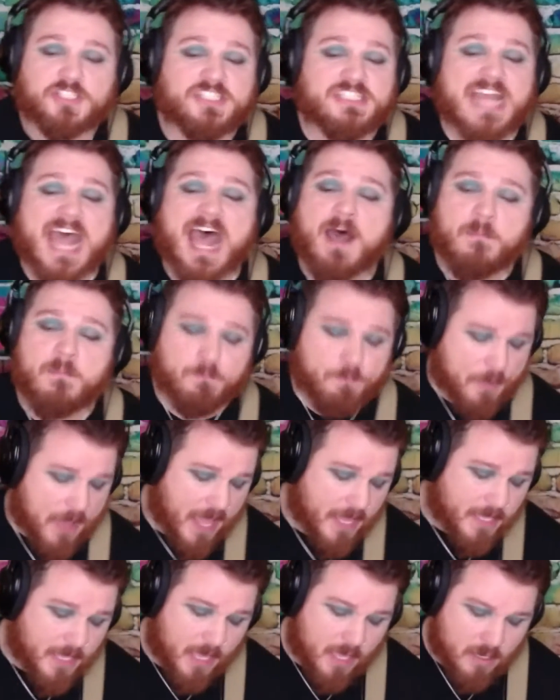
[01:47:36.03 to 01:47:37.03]
I'm
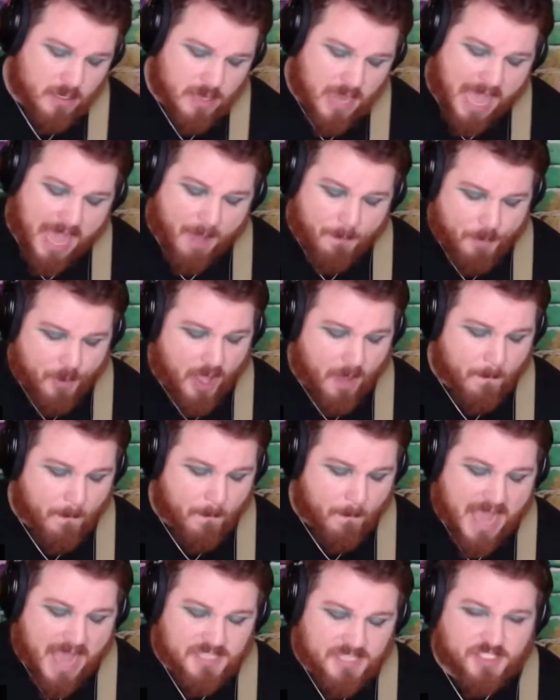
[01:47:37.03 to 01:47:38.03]
picking up a
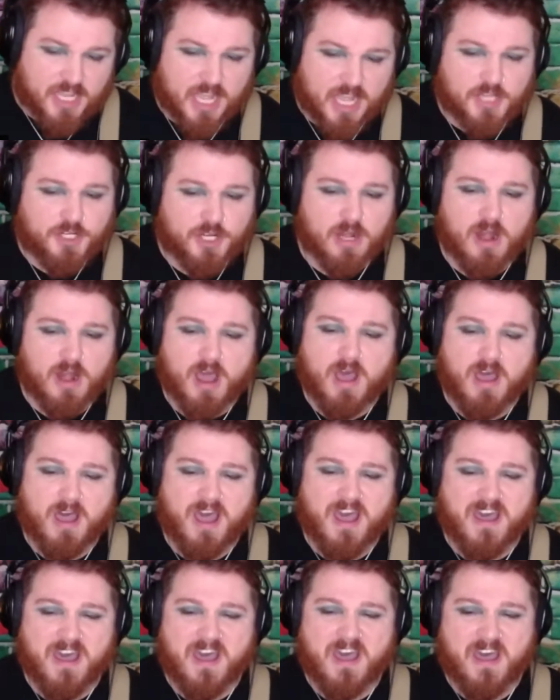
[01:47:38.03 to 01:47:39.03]
message,
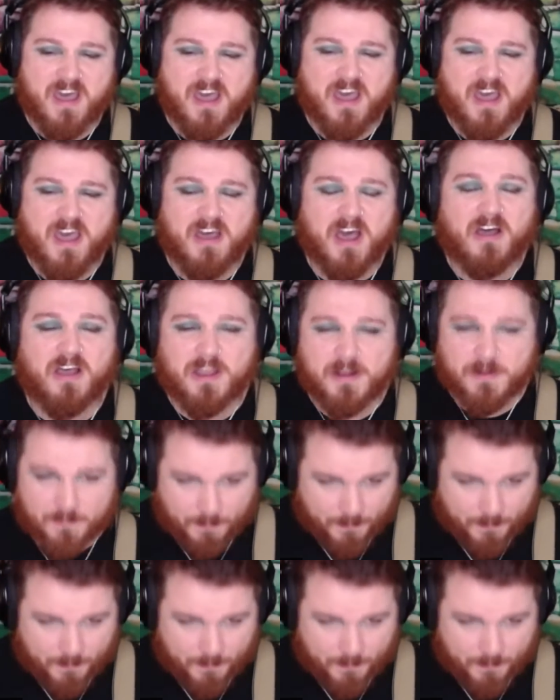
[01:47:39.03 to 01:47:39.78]
Lord,